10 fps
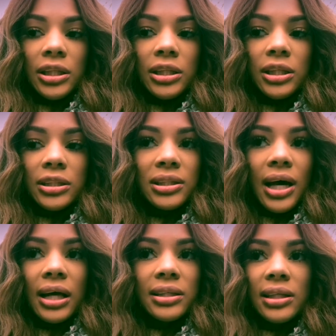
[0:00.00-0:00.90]
The
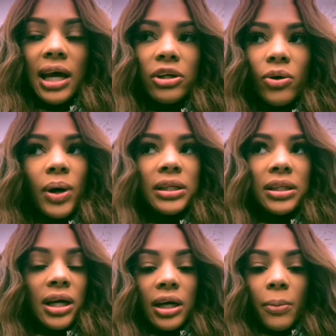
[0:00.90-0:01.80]
stylist had no
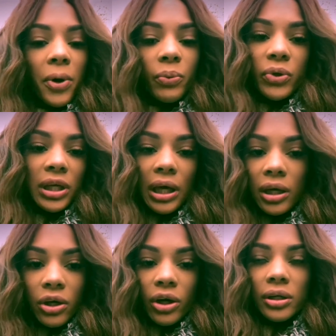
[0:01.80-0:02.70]
idea how to work with
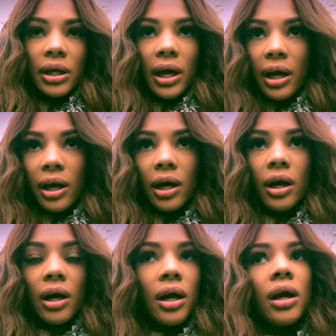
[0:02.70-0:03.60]
kinky curly hair.
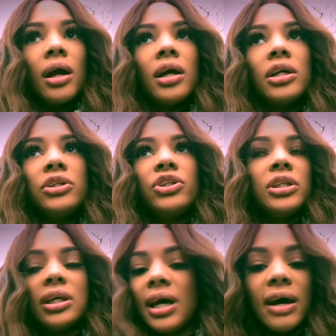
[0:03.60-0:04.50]
She
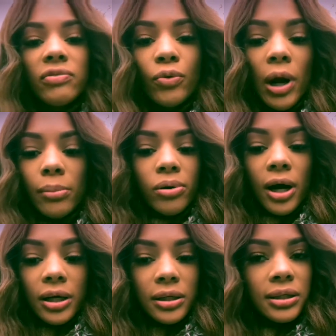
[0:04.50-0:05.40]
didn't have the right
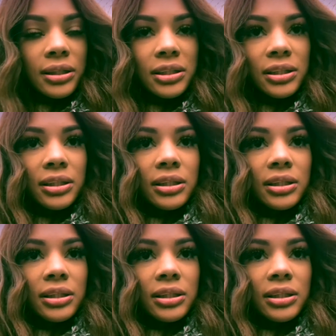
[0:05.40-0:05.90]
products,